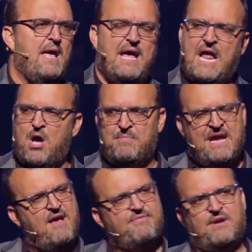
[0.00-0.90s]
And I'll be
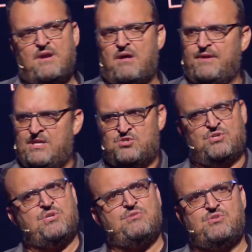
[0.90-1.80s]
out there and I'll
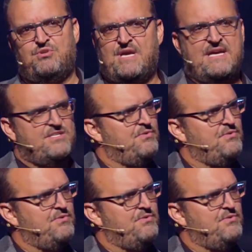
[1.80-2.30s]
introduce you guys